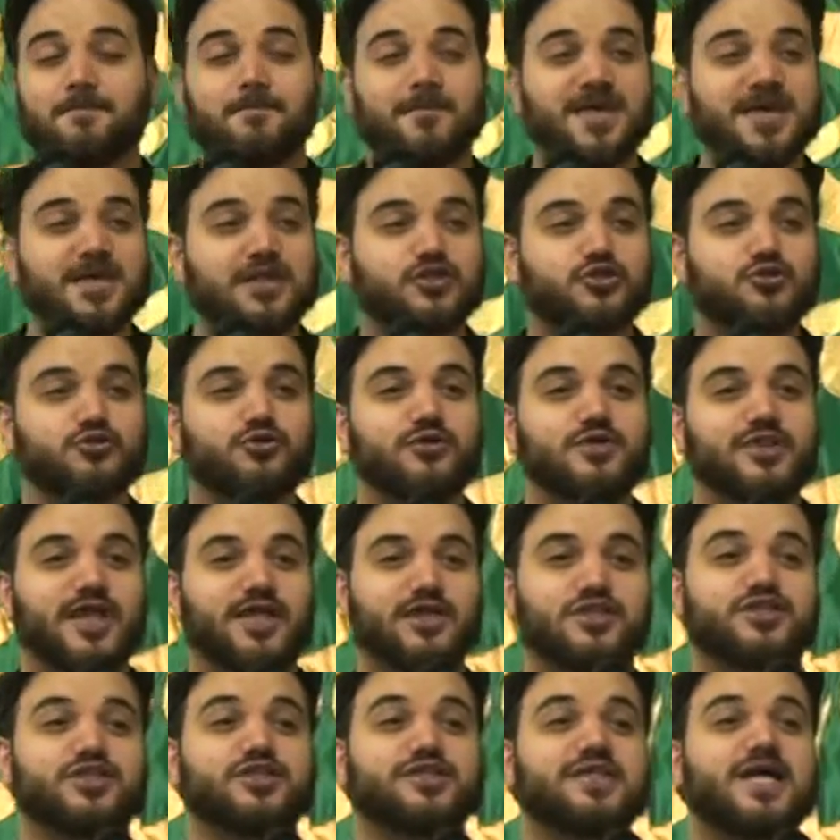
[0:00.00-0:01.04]
make sure
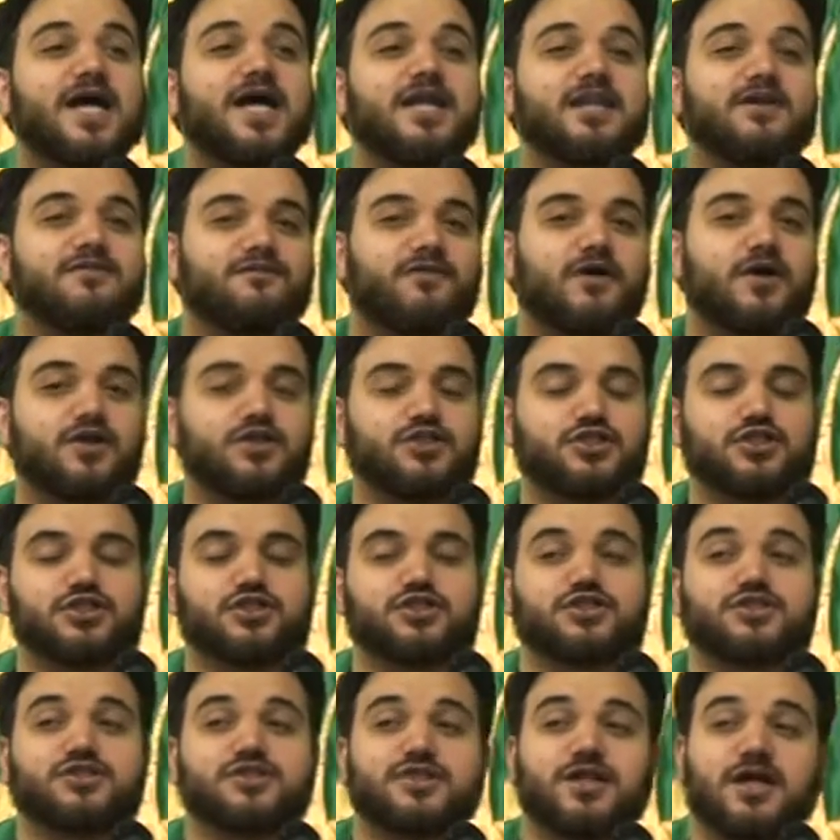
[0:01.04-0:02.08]
that society
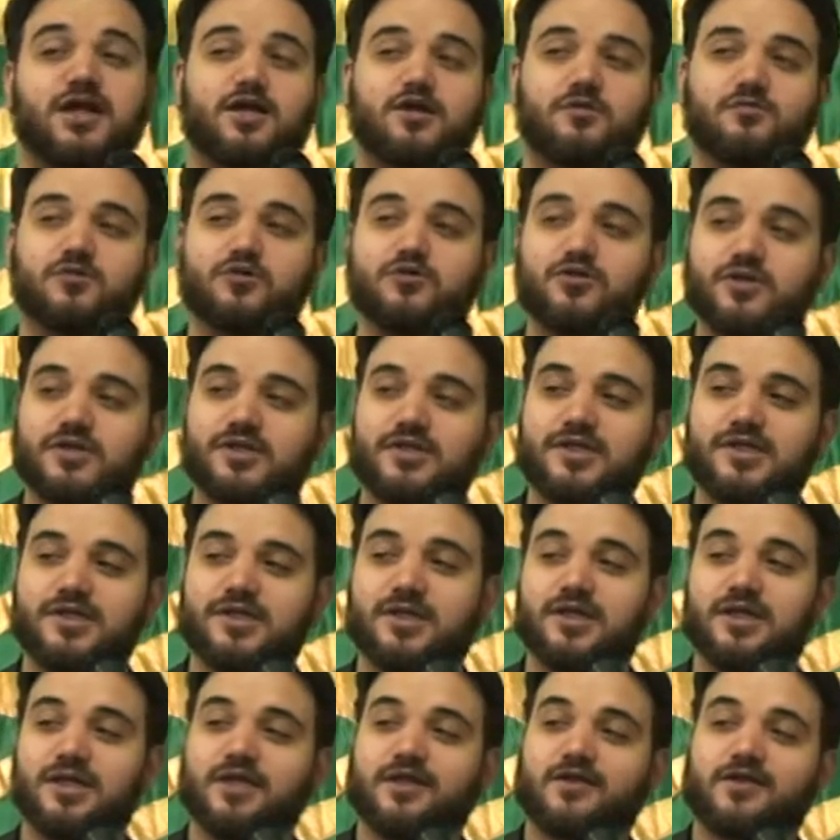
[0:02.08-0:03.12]
functions, that
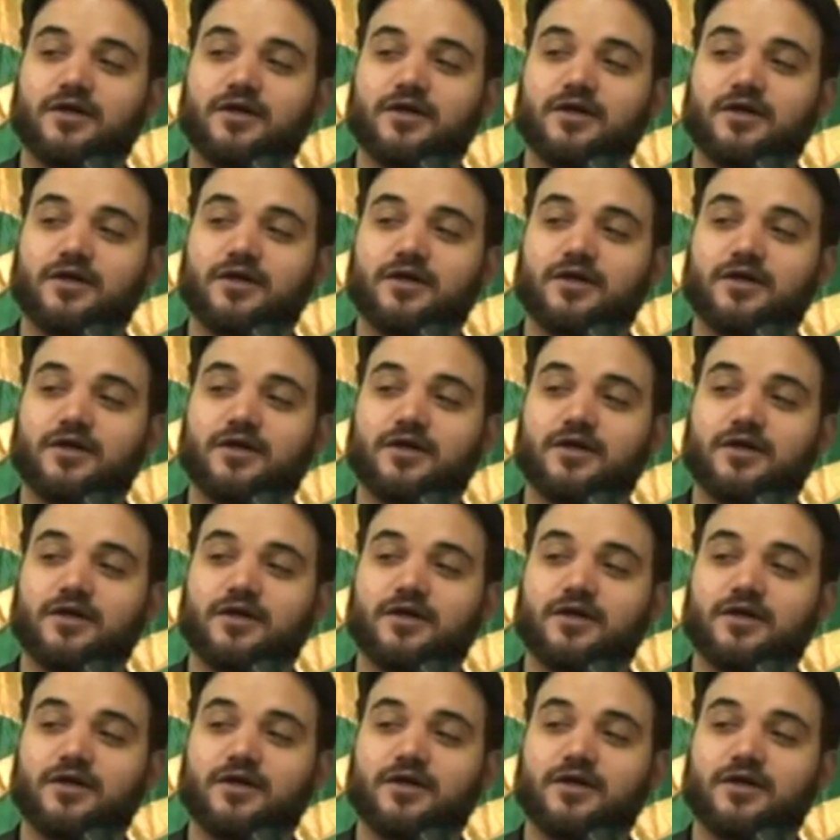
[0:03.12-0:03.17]
community,